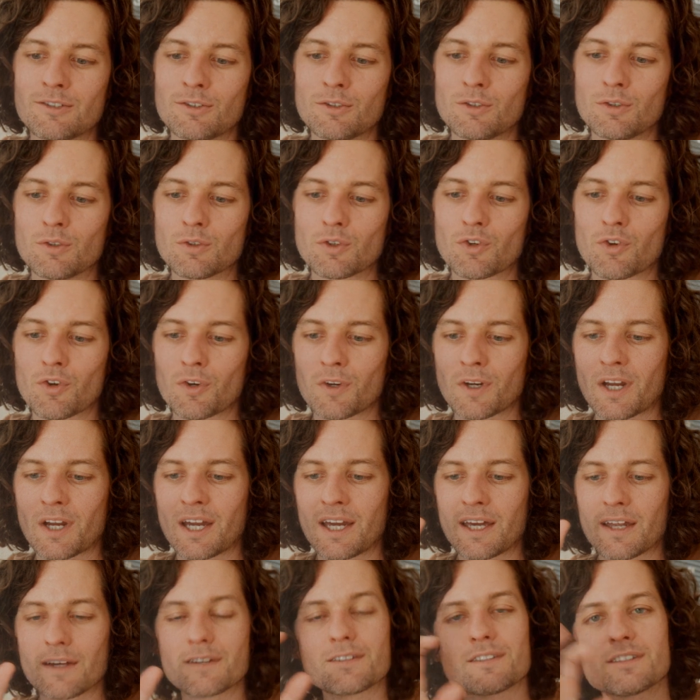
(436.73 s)
to
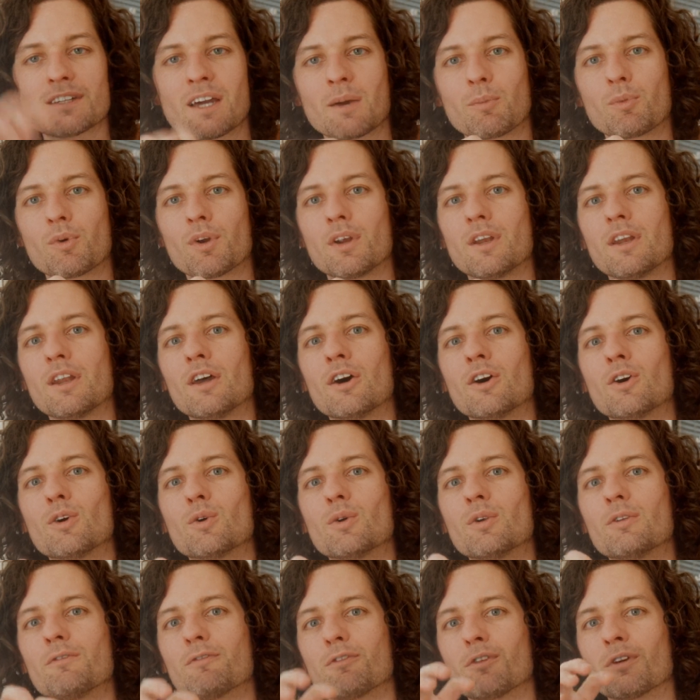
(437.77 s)
create a separate
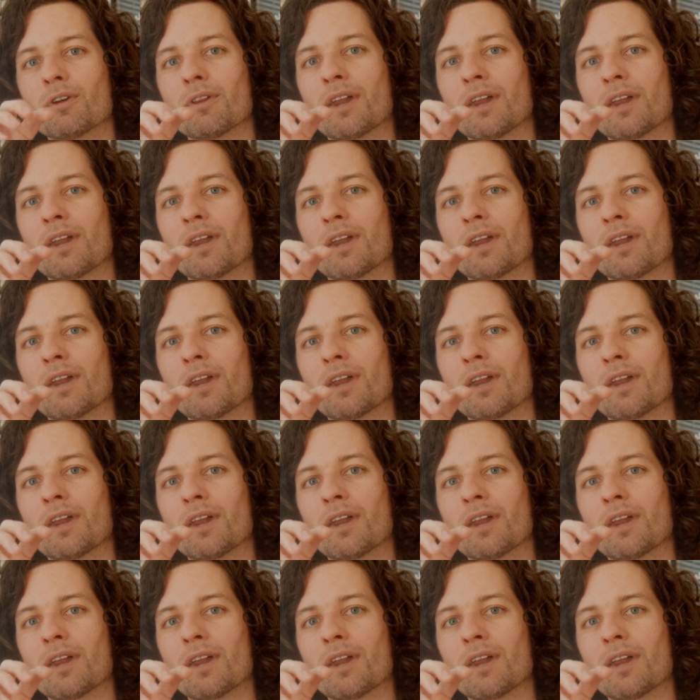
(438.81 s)
node for